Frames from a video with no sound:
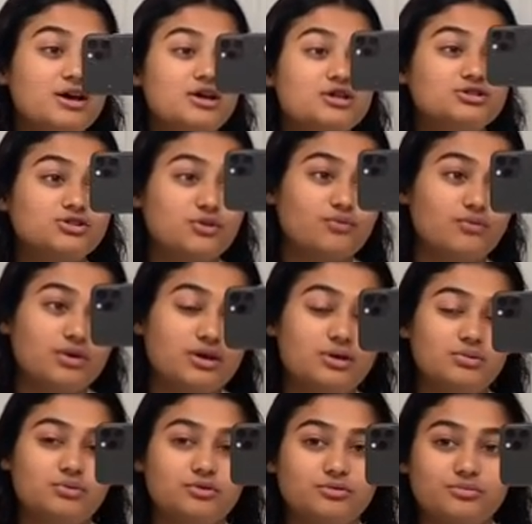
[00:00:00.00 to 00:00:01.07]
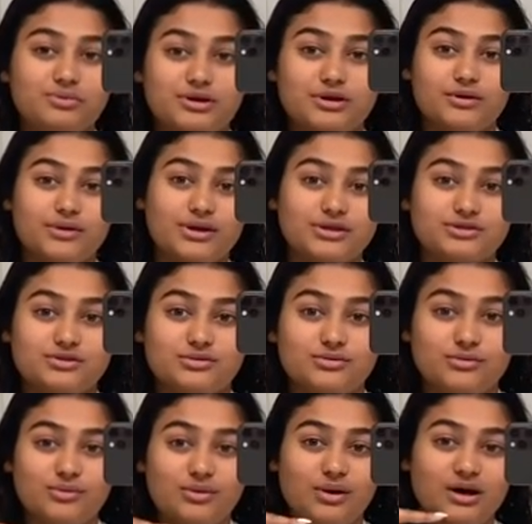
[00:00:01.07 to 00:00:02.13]
so we will be going
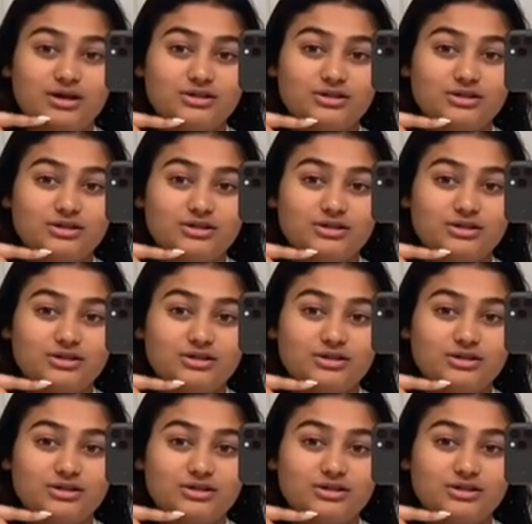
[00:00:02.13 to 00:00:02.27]
to